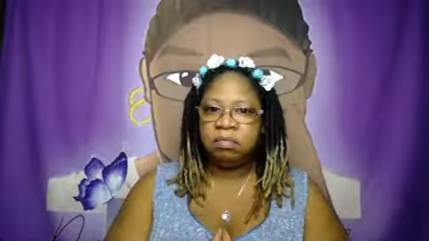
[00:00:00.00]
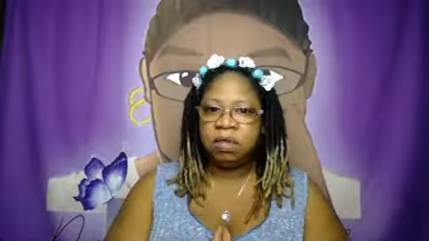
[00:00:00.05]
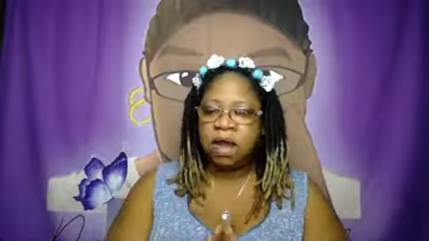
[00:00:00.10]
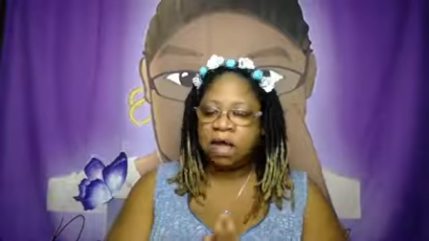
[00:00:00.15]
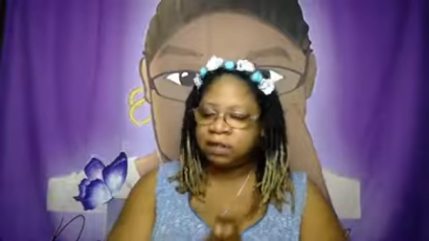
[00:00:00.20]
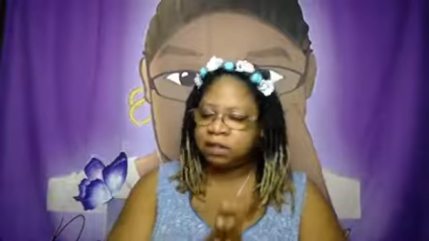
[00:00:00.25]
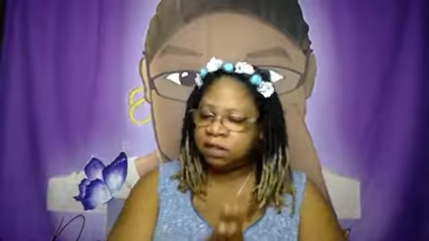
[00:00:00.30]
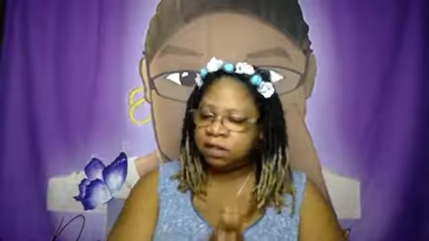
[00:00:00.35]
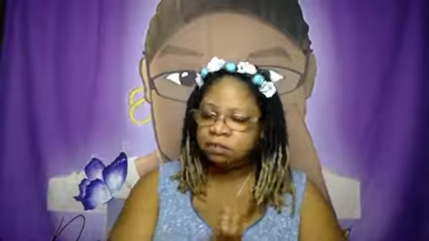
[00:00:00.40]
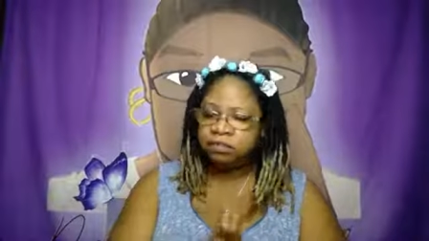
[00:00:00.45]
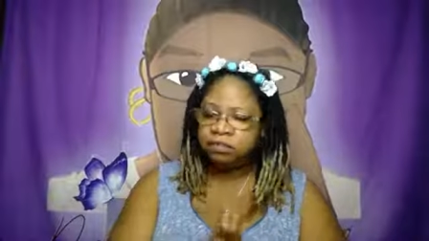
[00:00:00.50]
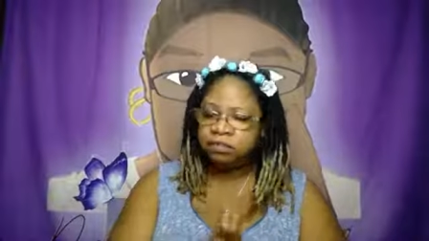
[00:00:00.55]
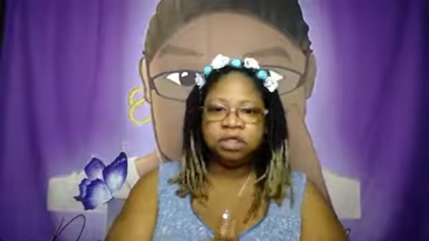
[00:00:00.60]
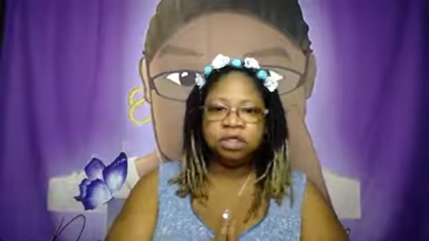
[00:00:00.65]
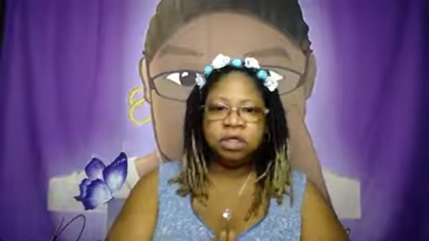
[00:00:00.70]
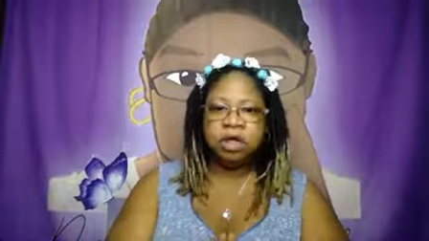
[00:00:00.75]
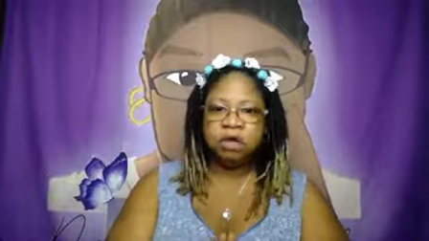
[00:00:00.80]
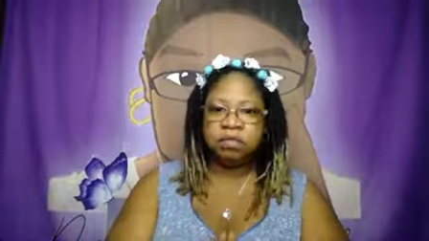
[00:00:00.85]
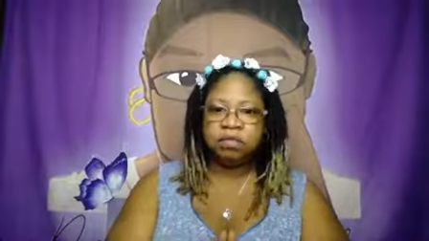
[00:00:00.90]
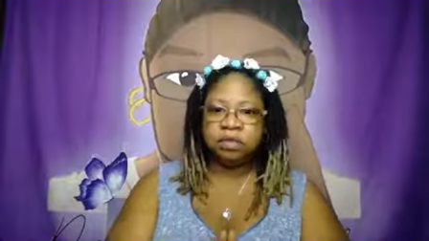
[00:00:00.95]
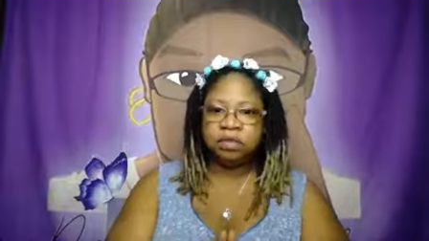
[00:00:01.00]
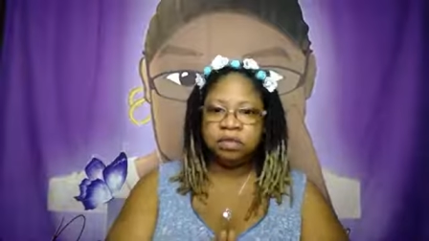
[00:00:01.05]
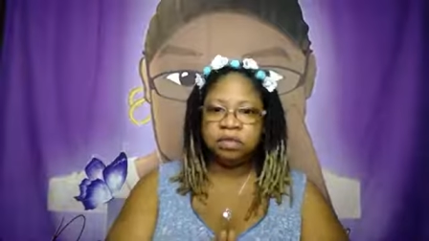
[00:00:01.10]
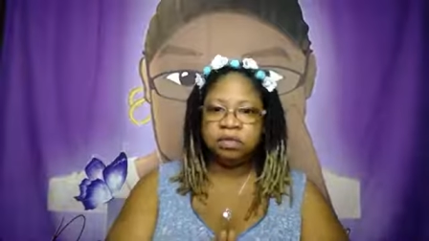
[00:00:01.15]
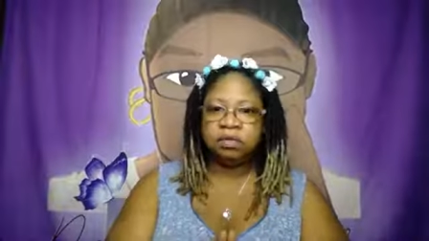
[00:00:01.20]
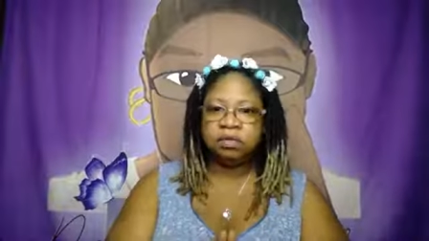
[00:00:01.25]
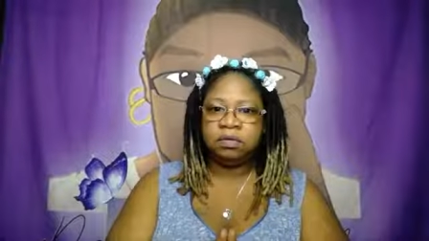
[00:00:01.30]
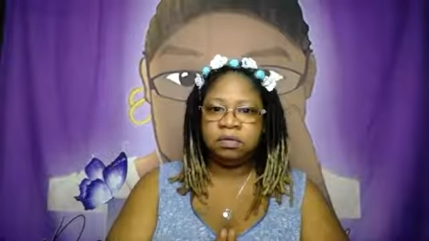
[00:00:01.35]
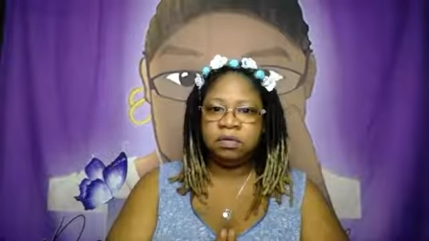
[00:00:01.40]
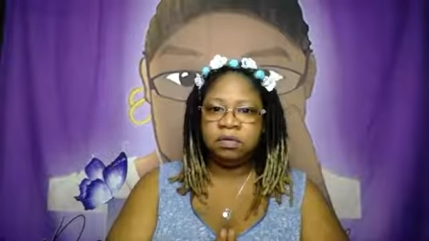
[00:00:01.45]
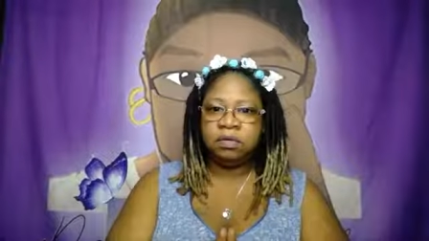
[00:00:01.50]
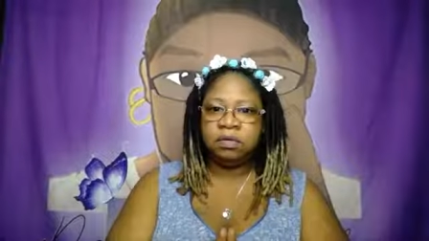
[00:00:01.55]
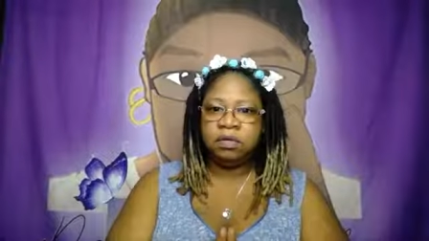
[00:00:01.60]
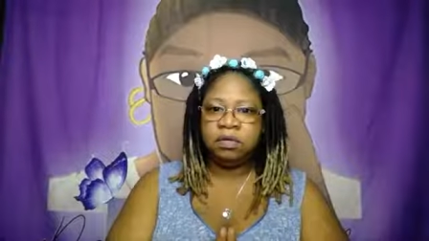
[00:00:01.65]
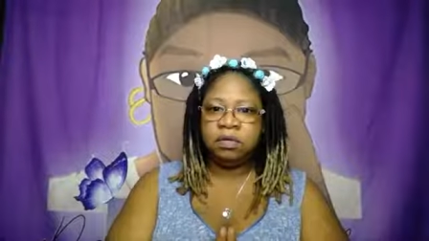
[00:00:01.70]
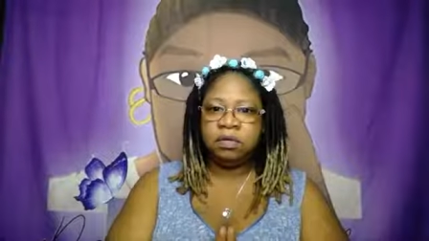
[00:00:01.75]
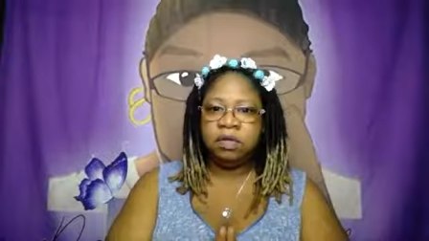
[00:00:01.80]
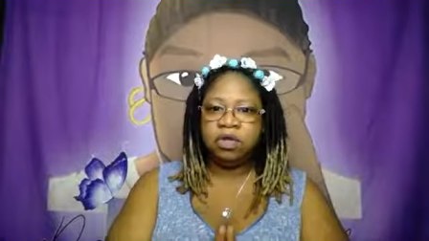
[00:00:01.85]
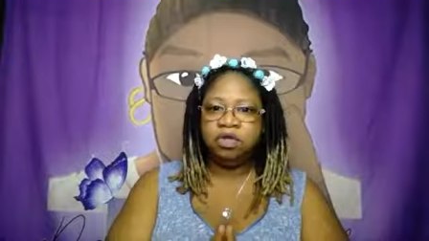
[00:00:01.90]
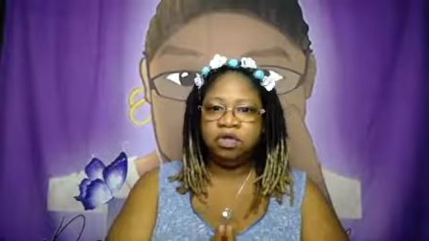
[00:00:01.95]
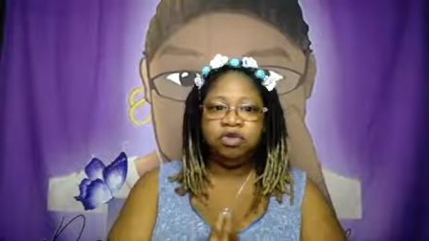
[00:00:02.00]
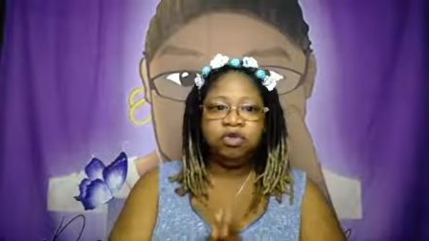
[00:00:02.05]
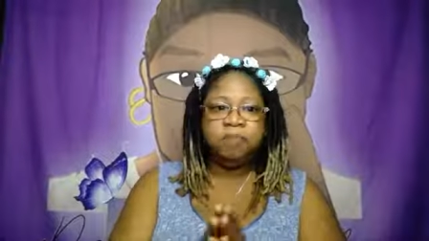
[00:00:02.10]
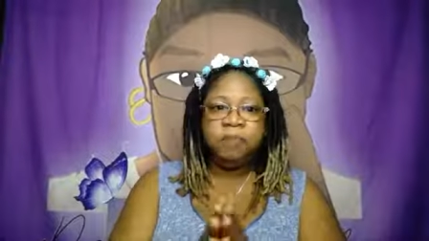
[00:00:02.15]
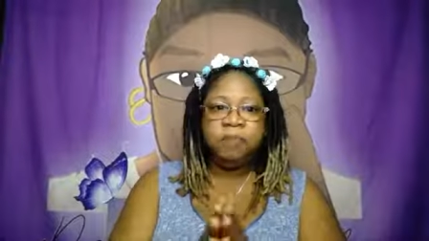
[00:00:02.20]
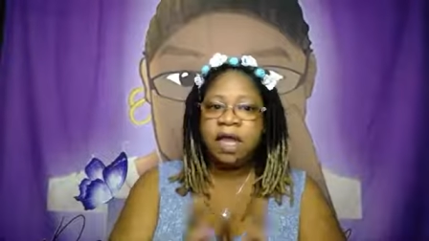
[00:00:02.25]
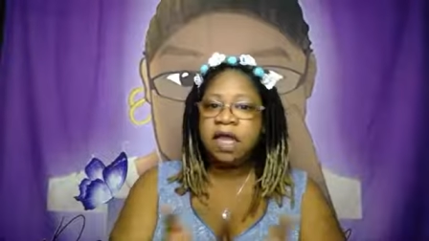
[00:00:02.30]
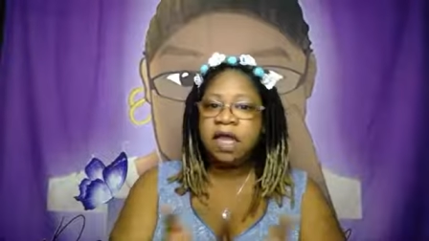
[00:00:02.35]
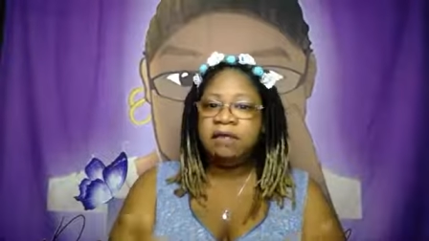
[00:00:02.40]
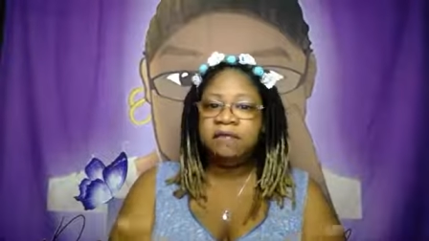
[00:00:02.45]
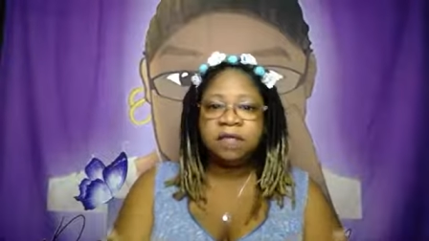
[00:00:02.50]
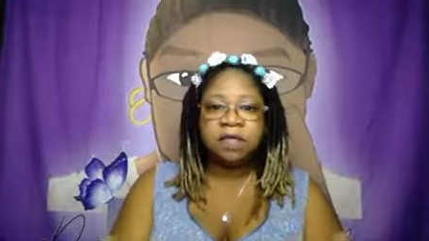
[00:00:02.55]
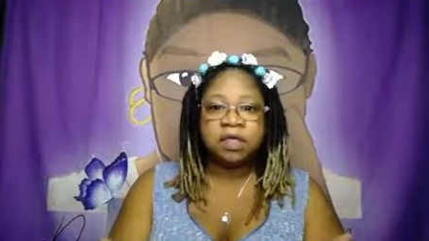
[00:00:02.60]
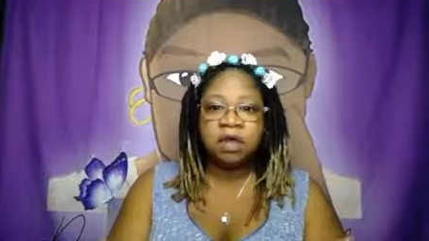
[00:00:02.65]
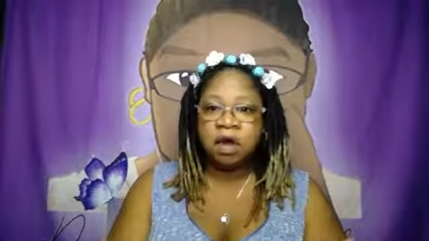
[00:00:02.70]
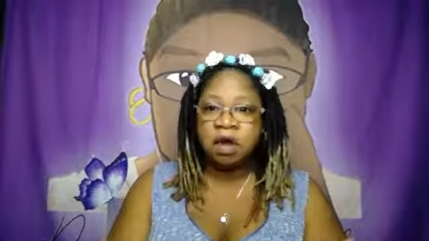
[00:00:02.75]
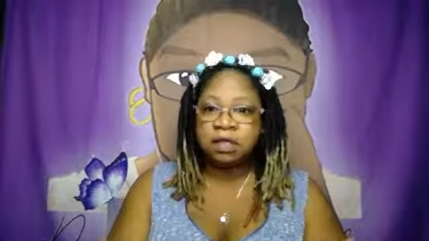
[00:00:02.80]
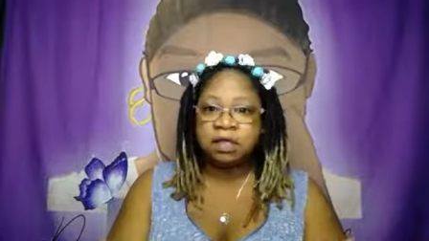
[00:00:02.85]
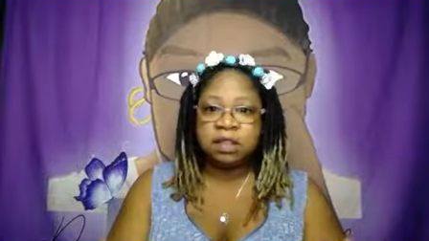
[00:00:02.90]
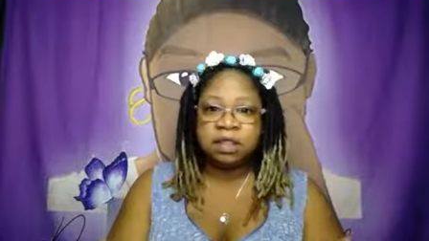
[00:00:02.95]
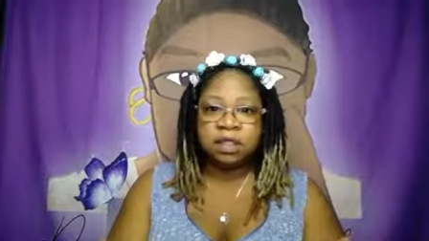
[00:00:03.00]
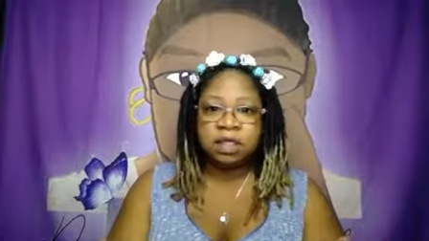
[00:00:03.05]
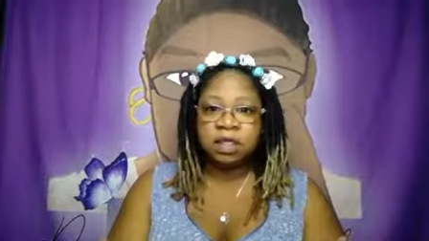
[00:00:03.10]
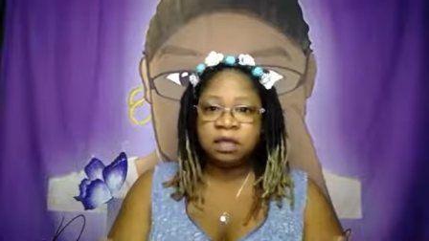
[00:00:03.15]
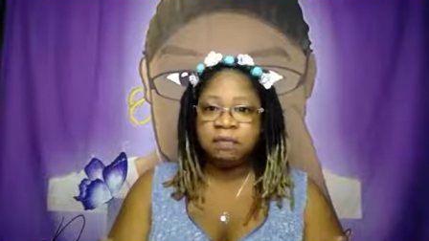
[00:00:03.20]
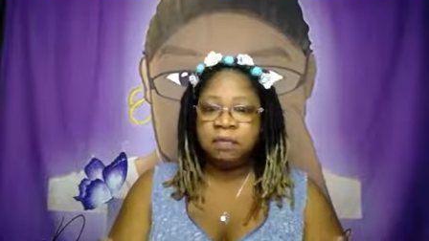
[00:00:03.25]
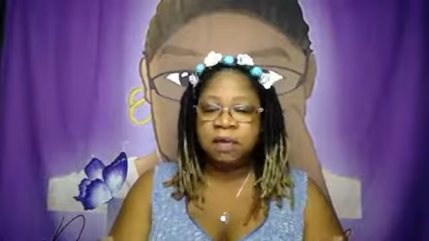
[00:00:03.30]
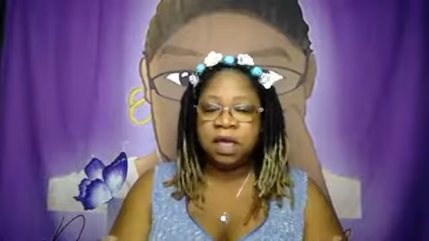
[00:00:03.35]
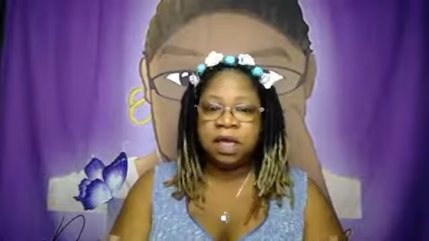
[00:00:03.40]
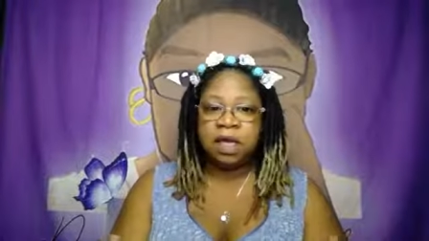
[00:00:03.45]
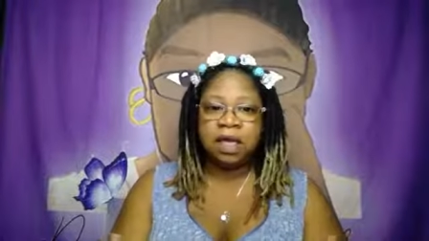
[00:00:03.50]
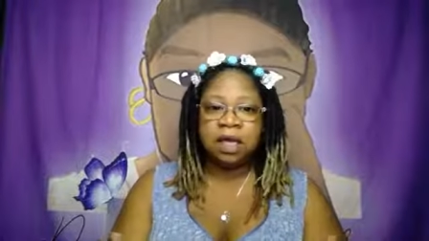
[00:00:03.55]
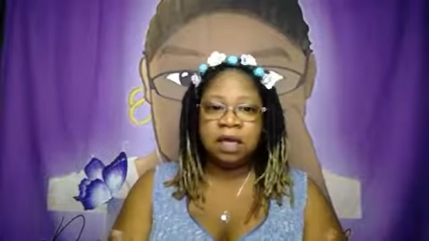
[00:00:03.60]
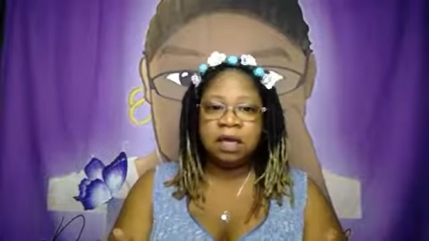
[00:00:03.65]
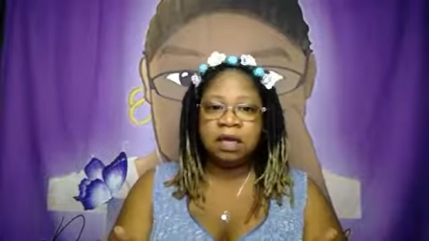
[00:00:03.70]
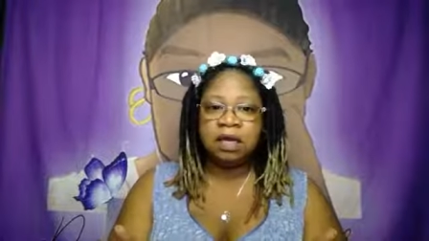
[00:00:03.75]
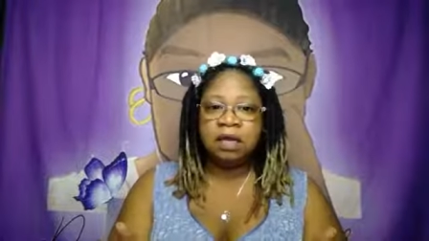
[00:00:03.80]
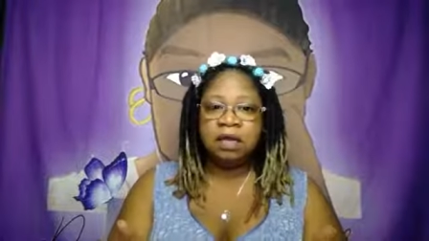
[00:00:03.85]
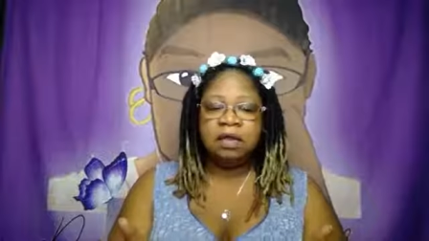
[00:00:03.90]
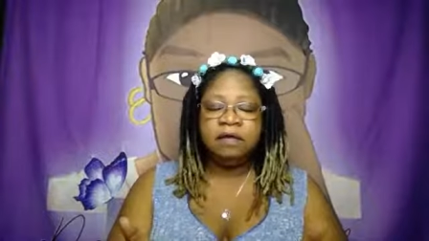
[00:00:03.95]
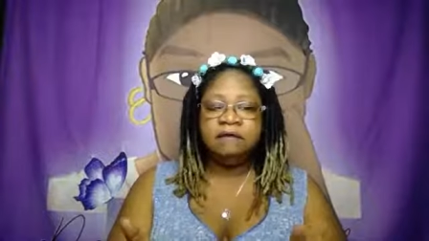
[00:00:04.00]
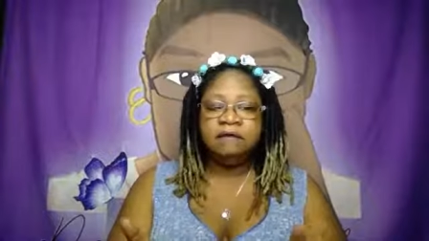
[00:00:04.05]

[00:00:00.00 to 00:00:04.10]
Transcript: I see what you're going through. You may even talk to them and